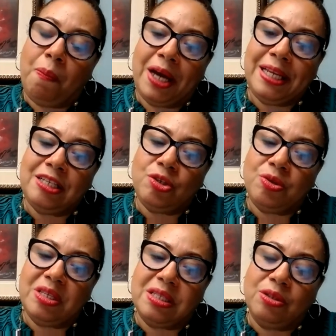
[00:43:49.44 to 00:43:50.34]
money to
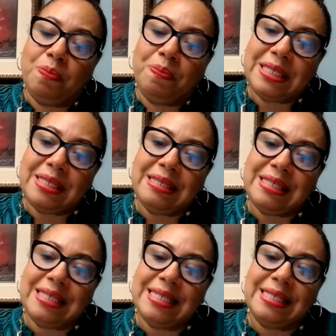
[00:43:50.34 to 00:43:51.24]
these little
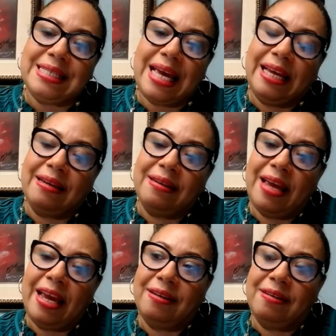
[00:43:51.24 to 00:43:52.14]
businesses in
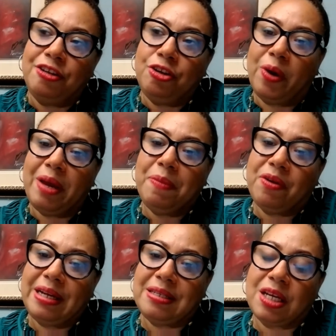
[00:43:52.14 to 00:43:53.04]

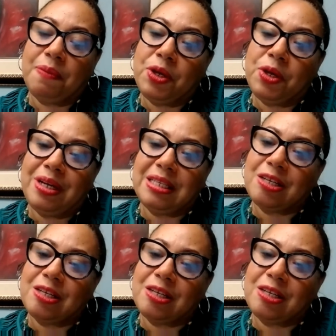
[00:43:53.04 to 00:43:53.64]
immigrants communities